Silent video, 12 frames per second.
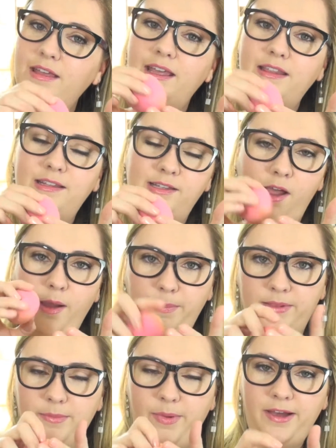in the
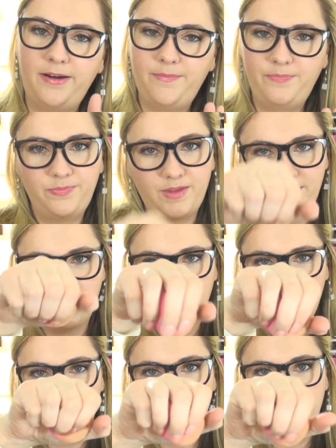top and the bottom, and then
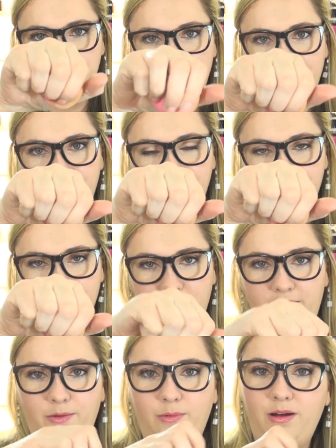I squeeze it out under the
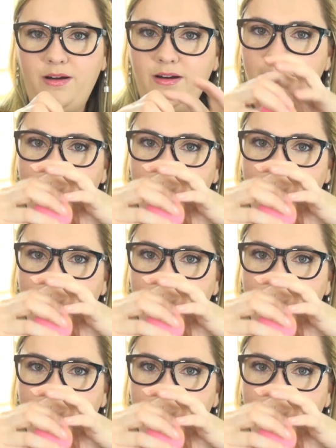hot water,